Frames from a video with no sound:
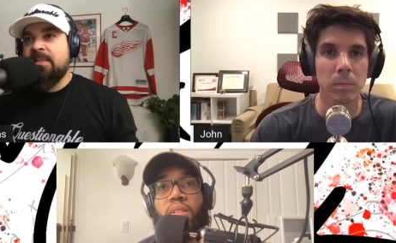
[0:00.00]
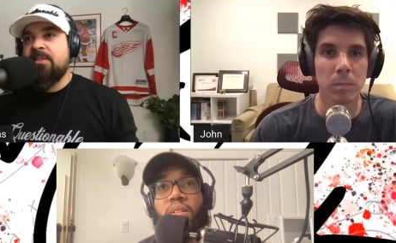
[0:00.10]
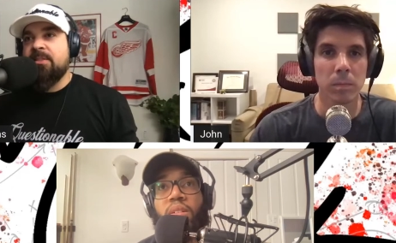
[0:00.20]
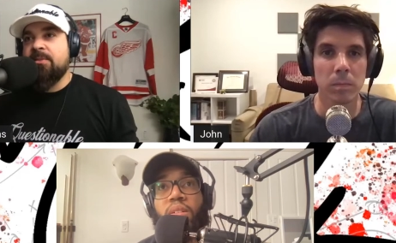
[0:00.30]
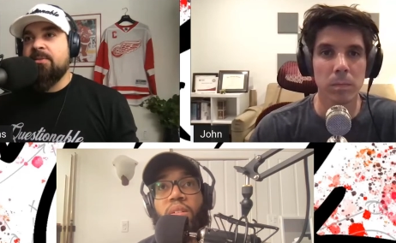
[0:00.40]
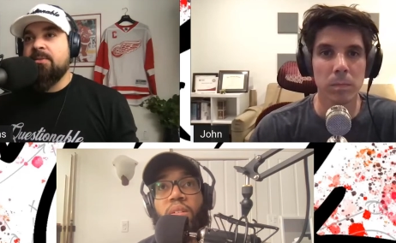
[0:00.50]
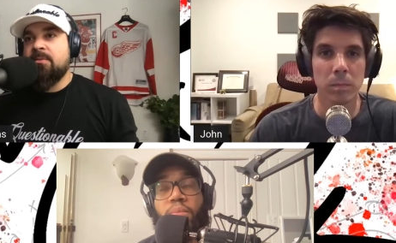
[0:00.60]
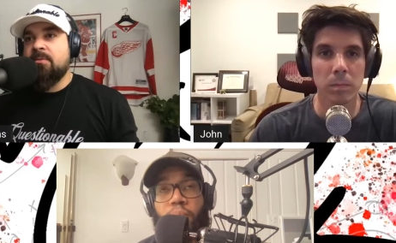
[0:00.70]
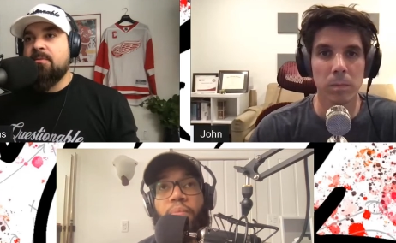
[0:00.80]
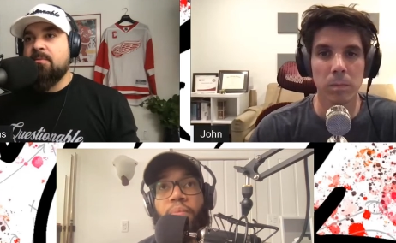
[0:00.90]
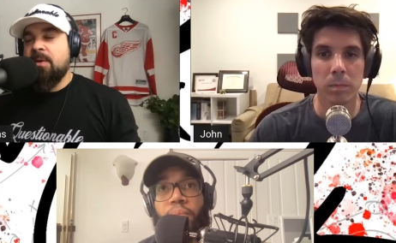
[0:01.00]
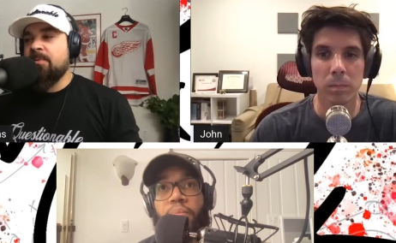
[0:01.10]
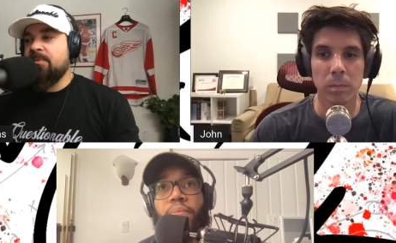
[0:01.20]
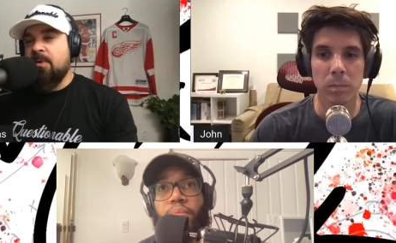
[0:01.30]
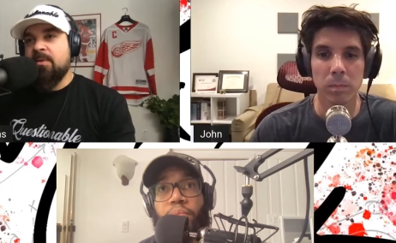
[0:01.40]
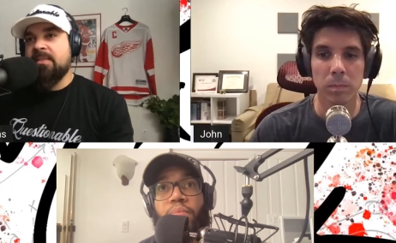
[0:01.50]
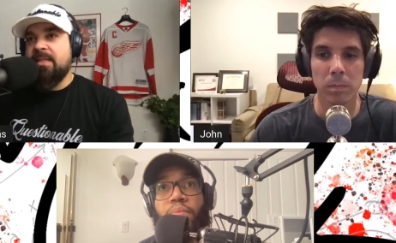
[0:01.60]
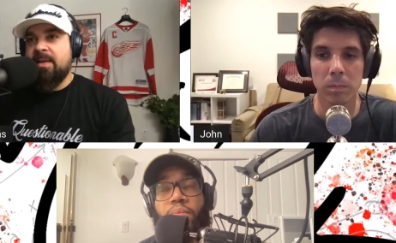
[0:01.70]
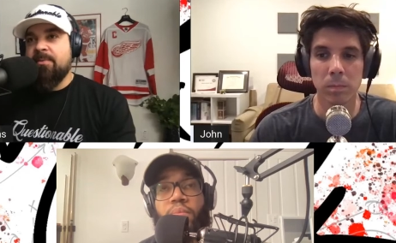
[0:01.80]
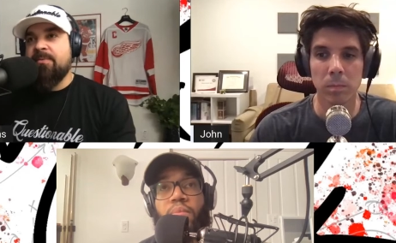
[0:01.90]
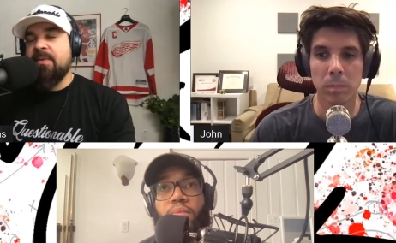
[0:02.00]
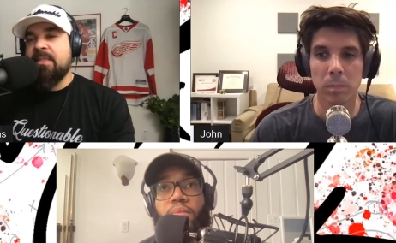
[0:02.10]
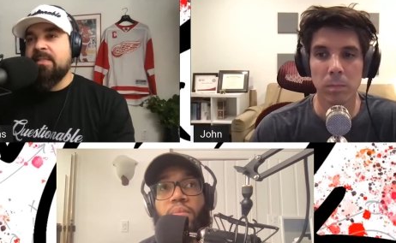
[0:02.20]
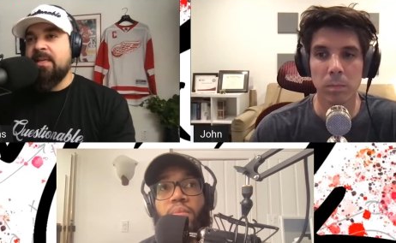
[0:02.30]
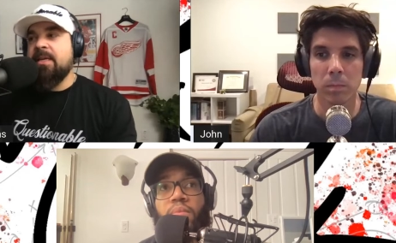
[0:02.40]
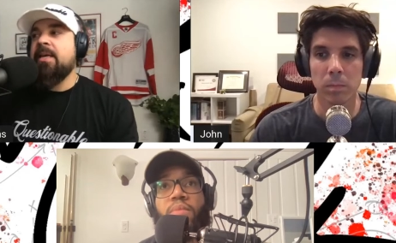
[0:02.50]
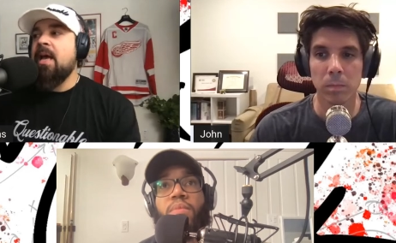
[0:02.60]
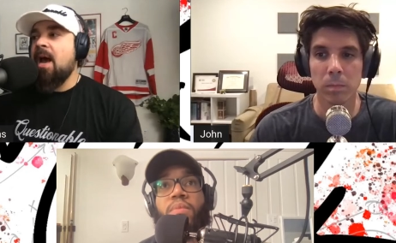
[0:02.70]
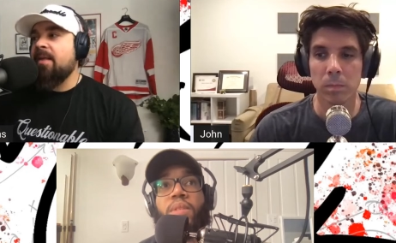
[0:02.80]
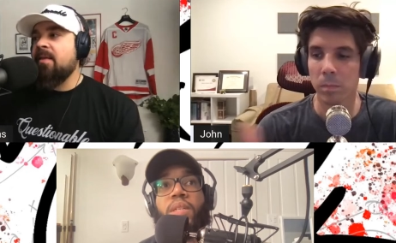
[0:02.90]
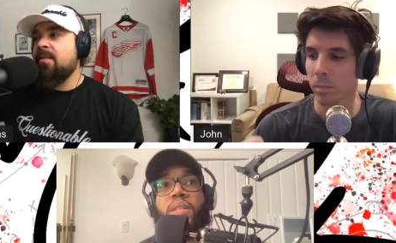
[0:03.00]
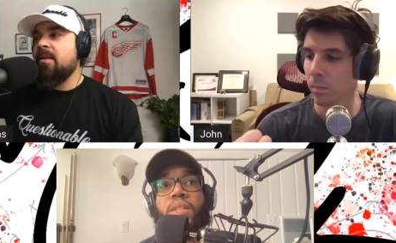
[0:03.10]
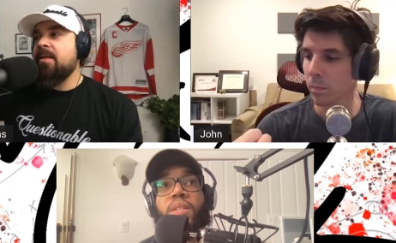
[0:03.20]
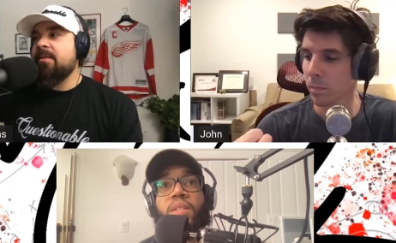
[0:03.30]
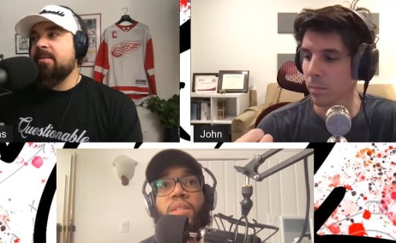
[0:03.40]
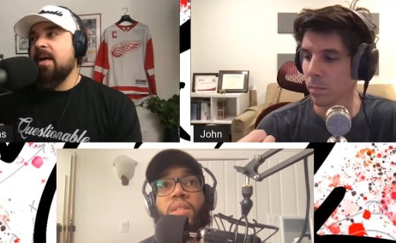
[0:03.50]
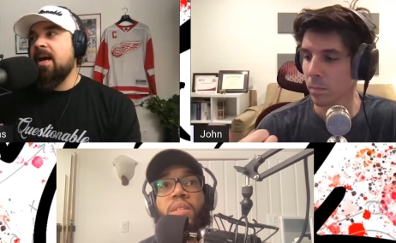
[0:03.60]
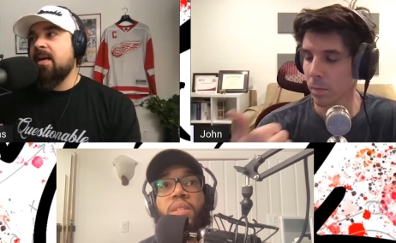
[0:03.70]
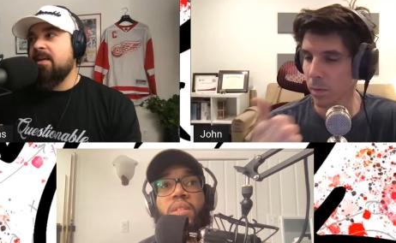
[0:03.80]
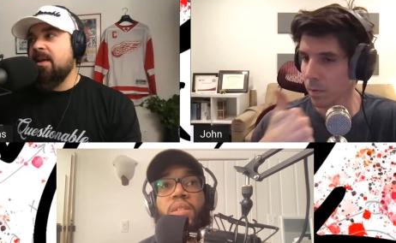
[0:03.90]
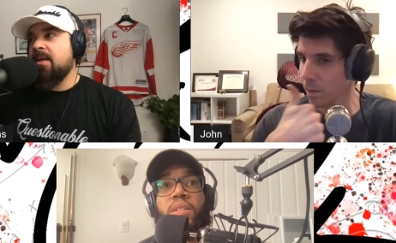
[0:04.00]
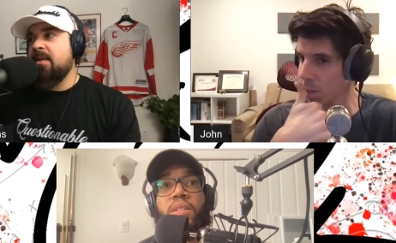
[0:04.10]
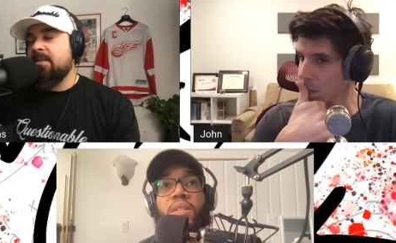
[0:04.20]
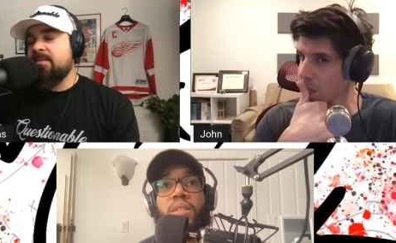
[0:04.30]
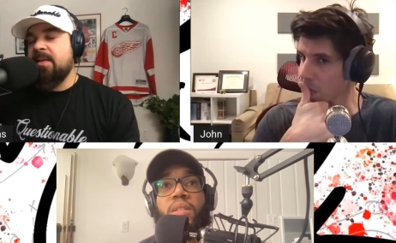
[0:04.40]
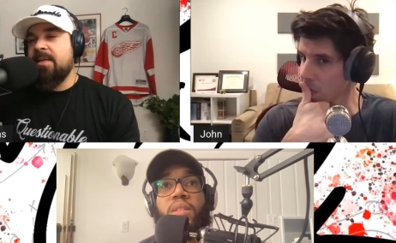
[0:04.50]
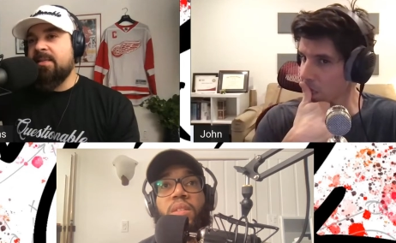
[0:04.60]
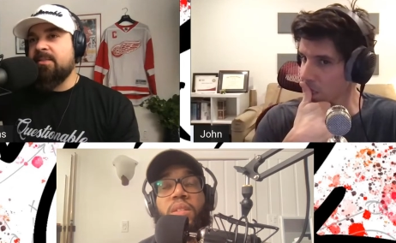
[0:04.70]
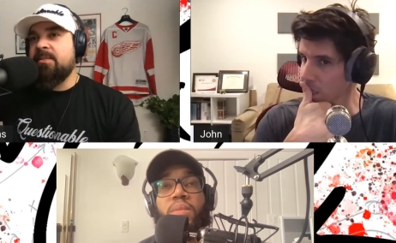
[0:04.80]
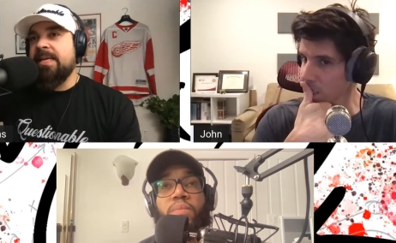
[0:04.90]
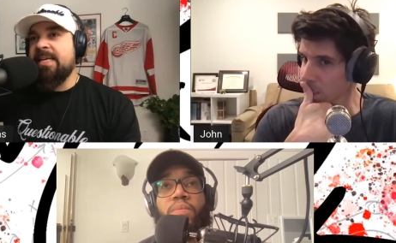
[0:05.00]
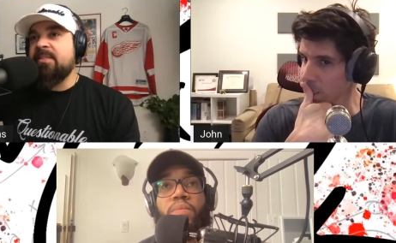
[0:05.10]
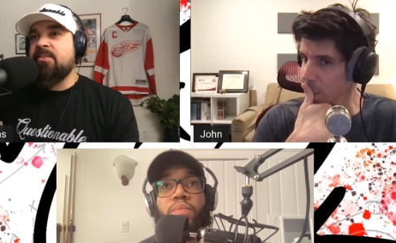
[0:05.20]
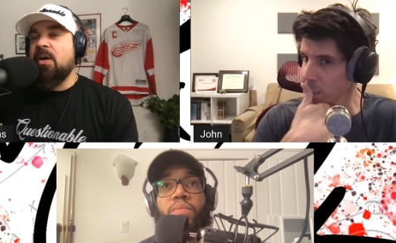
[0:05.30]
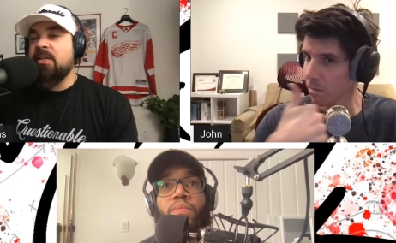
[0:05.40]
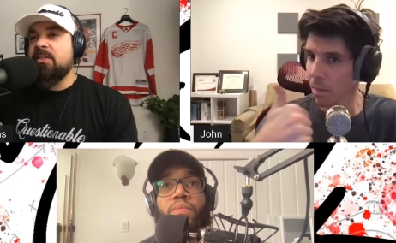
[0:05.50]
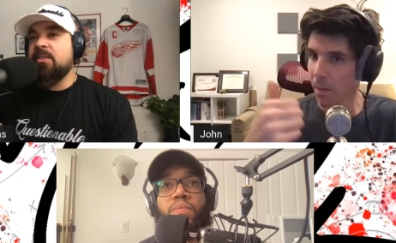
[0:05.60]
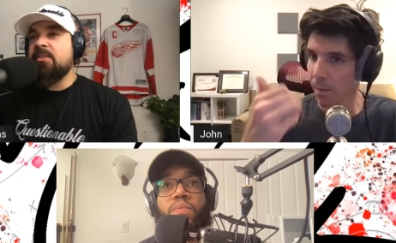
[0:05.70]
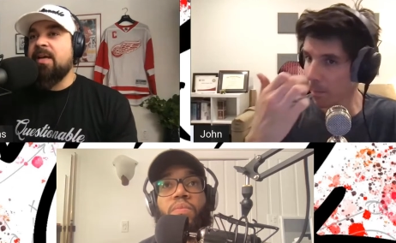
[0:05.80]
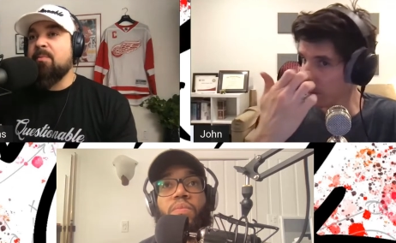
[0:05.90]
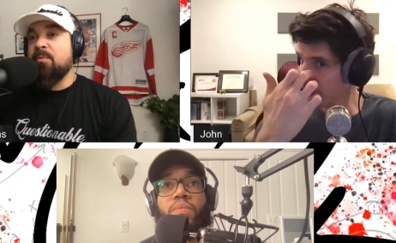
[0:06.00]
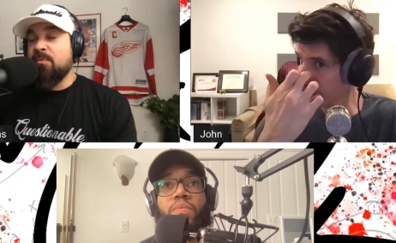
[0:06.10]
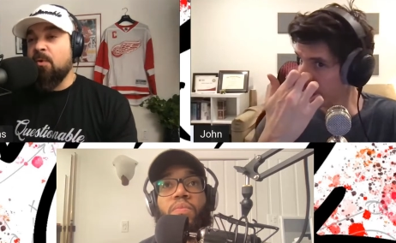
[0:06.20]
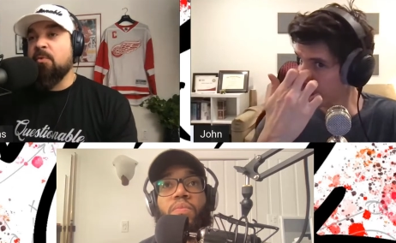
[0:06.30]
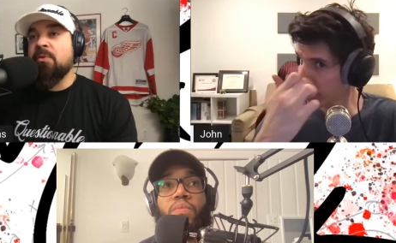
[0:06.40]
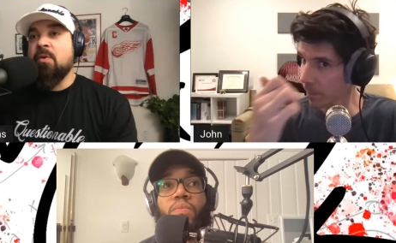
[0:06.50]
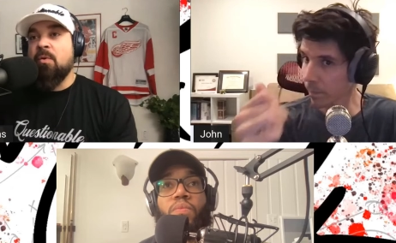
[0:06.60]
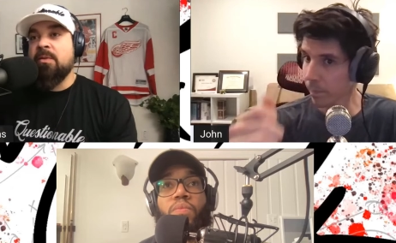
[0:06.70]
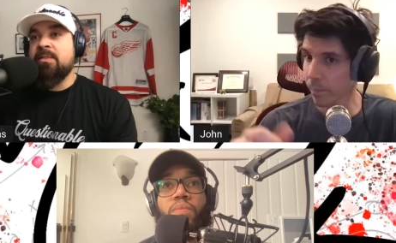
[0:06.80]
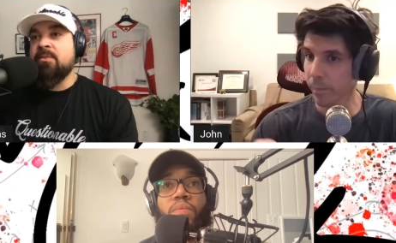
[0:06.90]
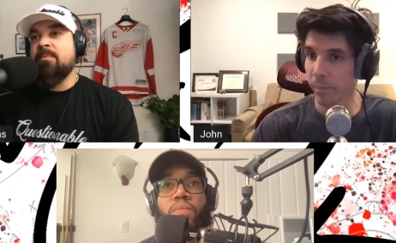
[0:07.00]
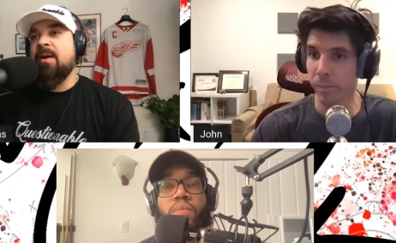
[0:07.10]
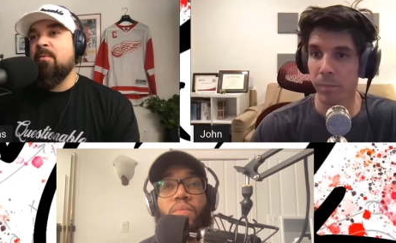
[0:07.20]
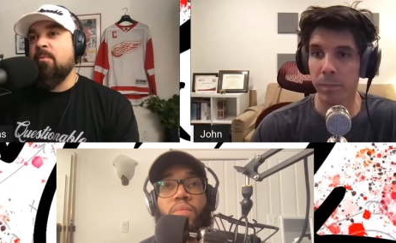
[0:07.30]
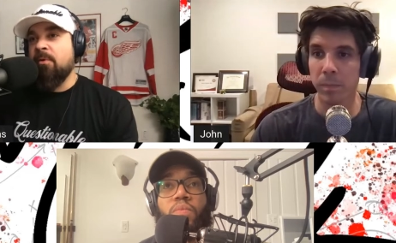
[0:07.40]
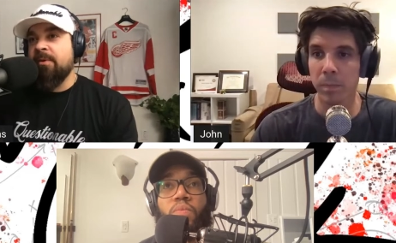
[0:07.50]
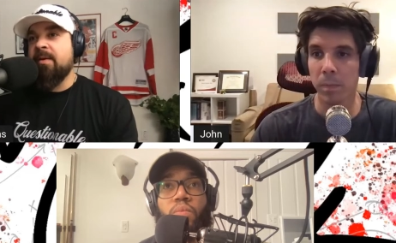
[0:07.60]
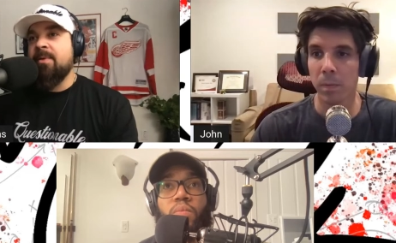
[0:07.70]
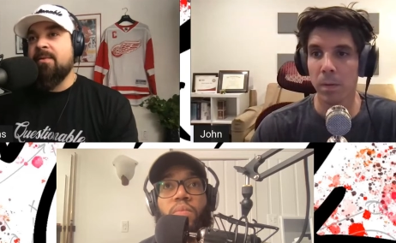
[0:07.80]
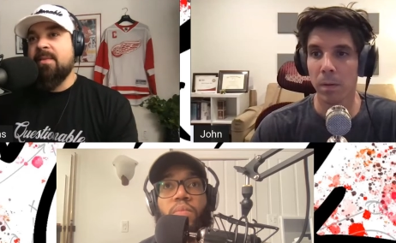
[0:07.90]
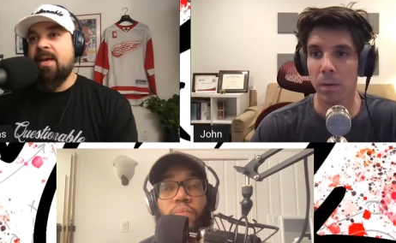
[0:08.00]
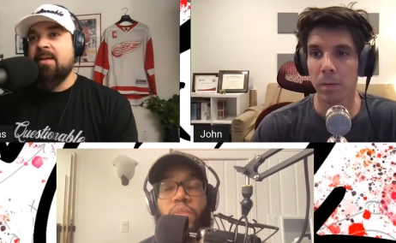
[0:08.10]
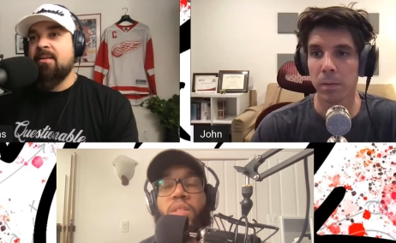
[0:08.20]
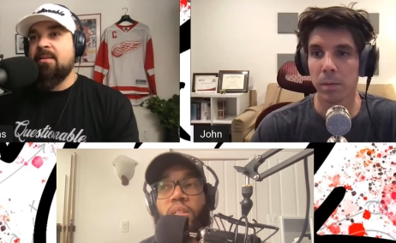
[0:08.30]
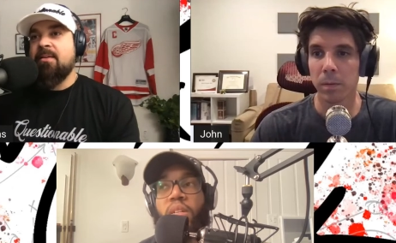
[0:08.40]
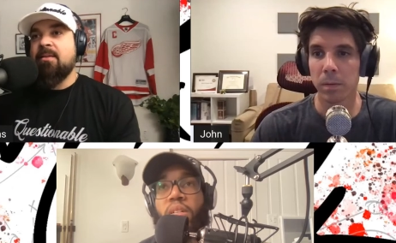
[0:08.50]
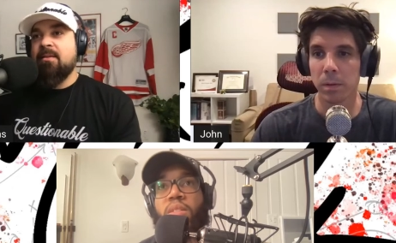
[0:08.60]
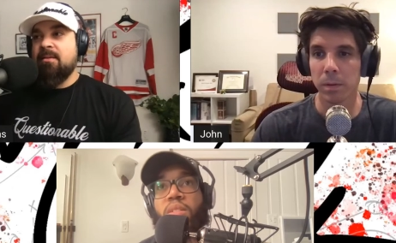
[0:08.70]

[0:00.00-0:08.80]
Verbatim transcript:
Speaker 1: issues. Mm-hmm. right? We focused on that. We fixed it. I think that he's got and he's and he's he's done a good job before with goalies, so I'm not worried about that. Yeah.